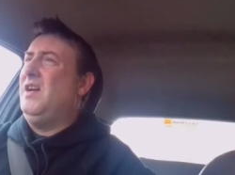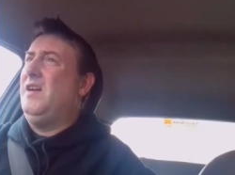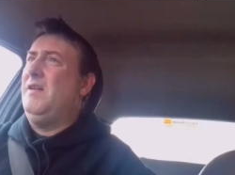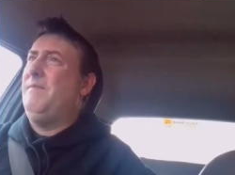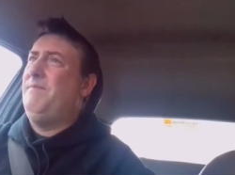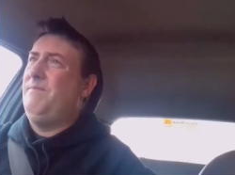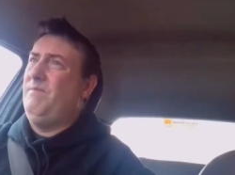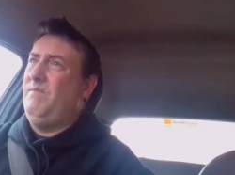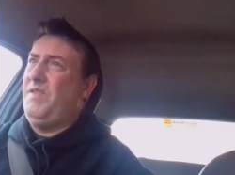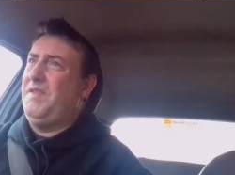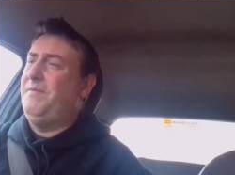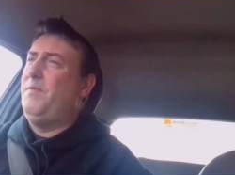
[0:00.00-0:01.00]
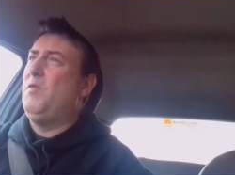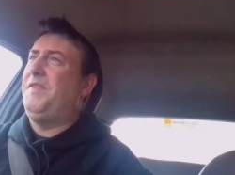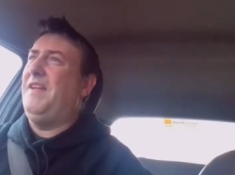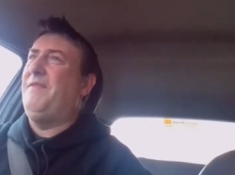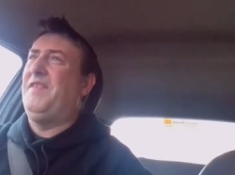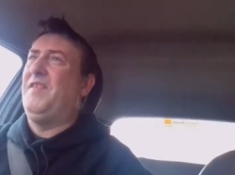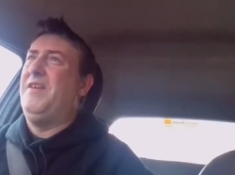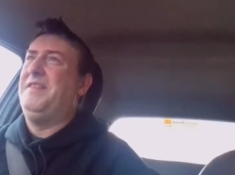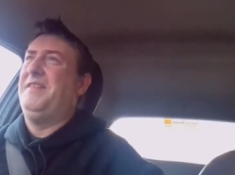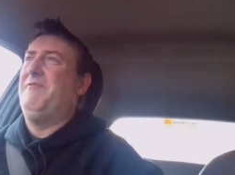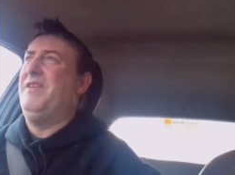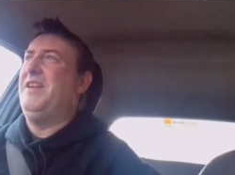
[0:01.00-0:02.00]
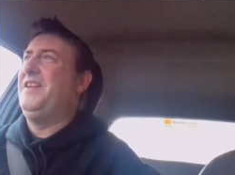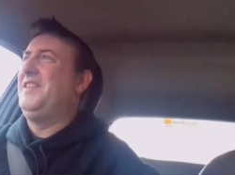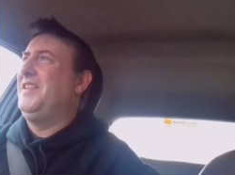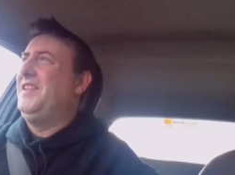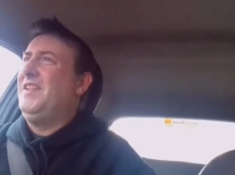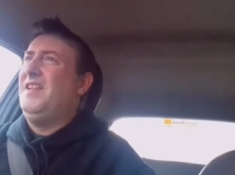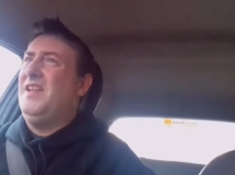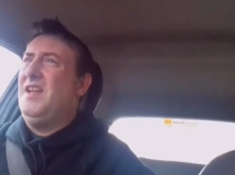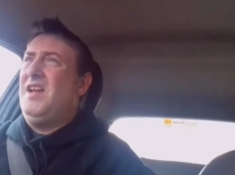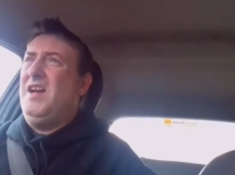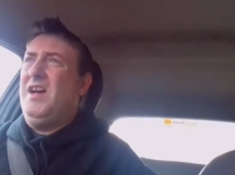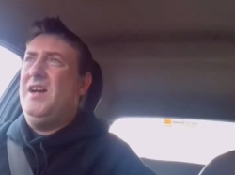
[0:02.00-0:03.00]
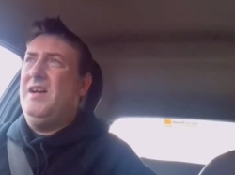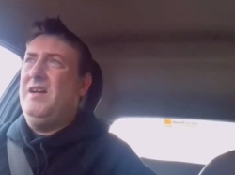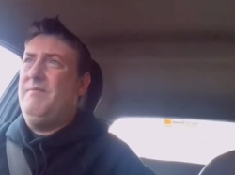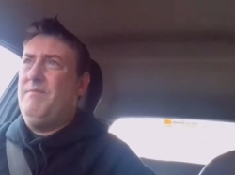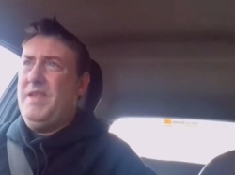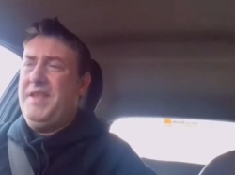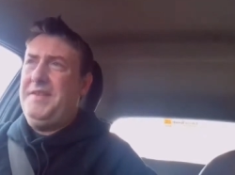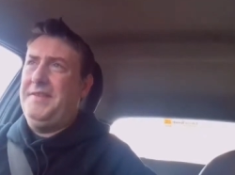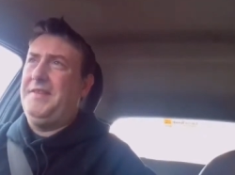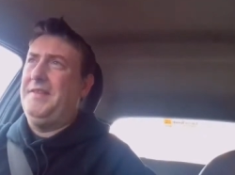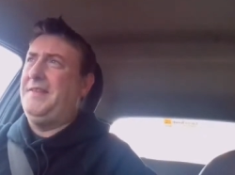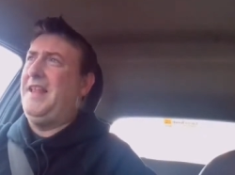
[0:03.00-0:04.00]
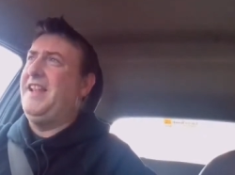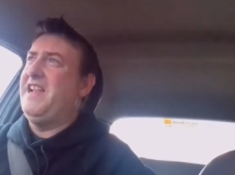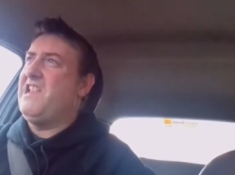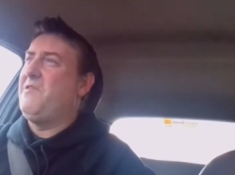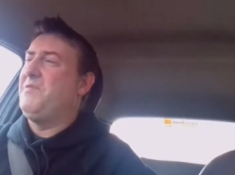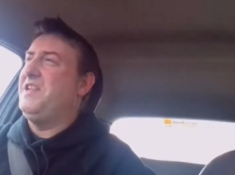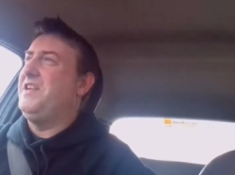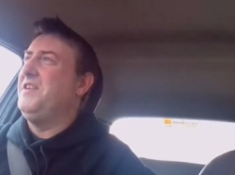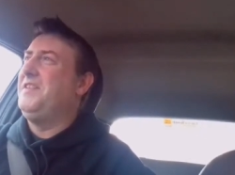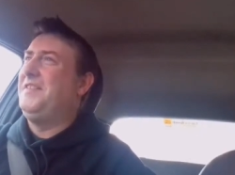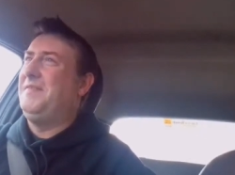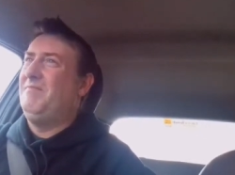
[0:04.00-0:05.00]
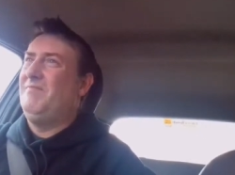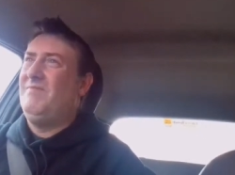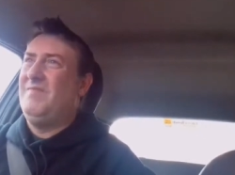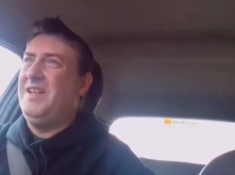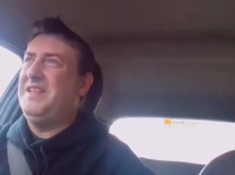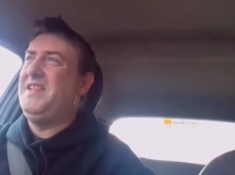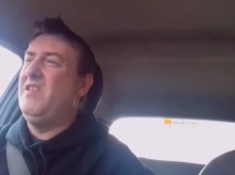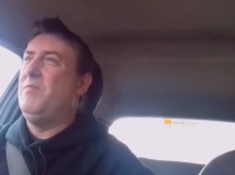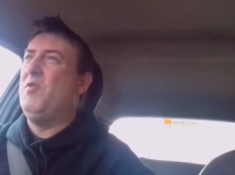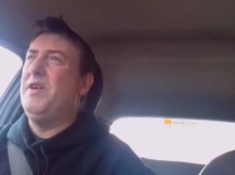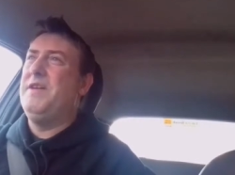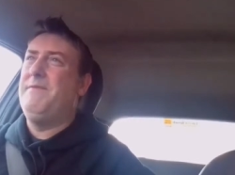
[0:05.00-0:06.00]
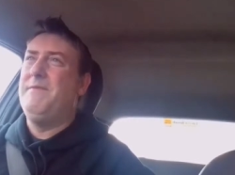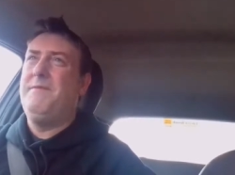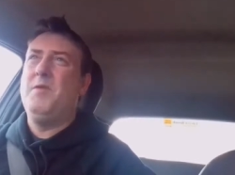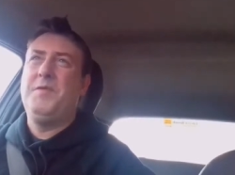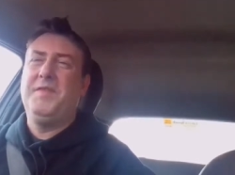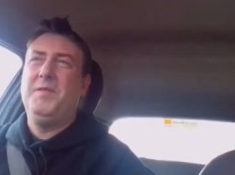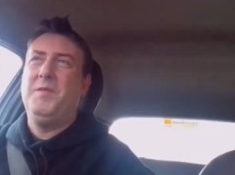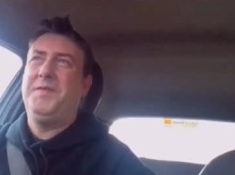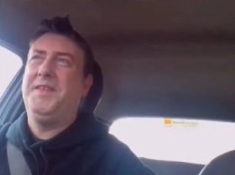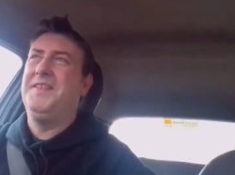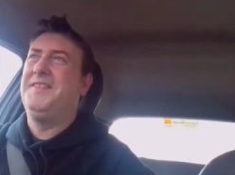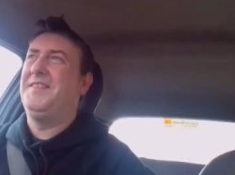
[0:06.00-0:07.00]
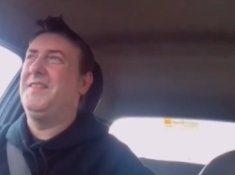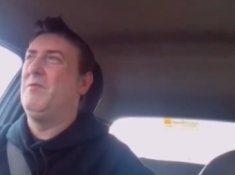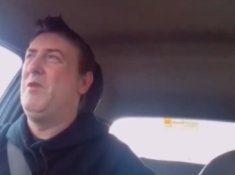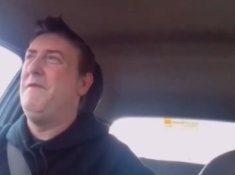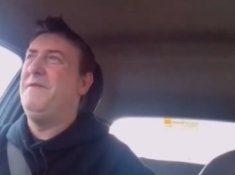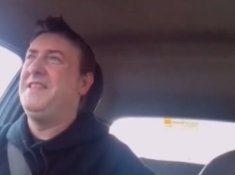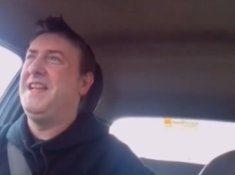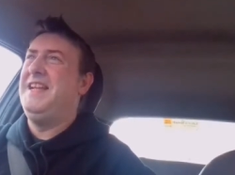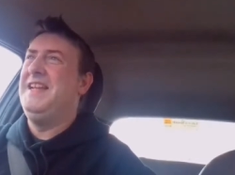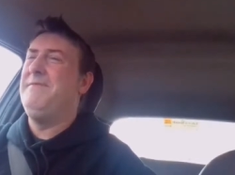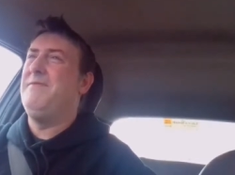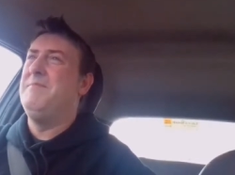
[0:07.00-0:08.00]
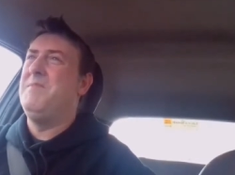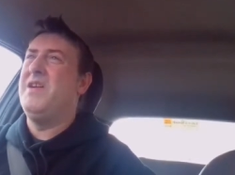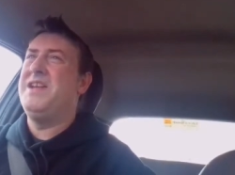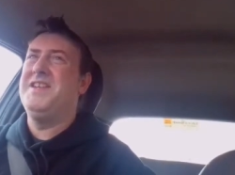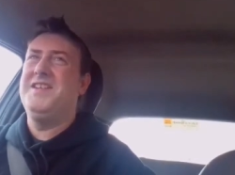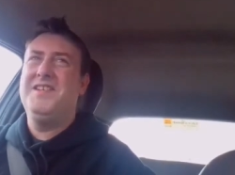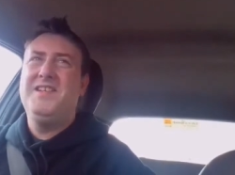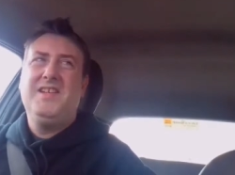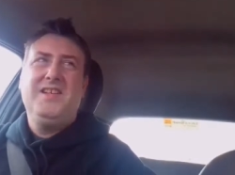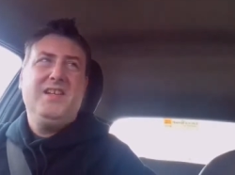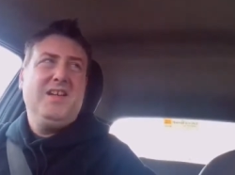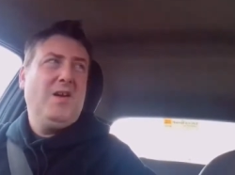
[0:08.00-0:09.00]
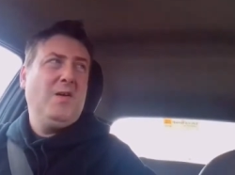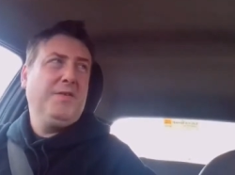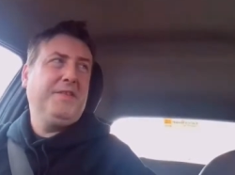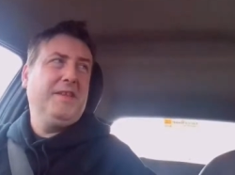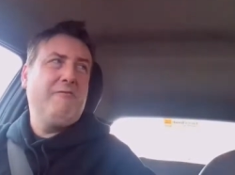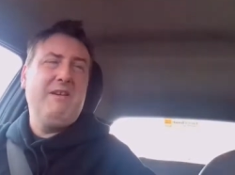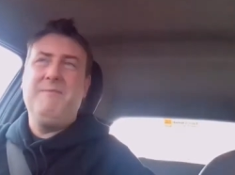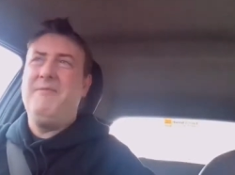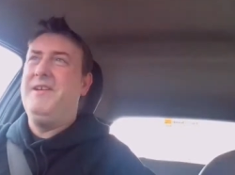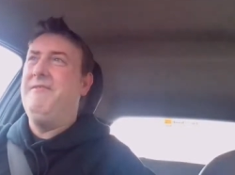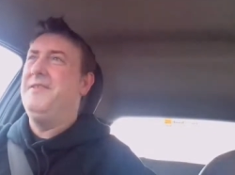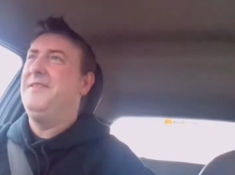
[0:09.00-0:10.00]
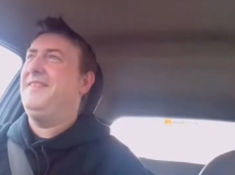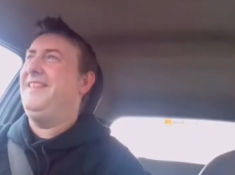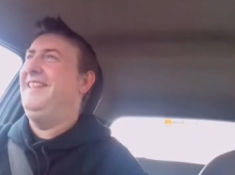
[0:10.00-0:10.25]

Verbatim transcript: Um, it's false advertising, really. Um, it's selling shoddy goods like Del Boy, Fools and Horses, Sir Arthur Daley, Minder, ask your grandparents.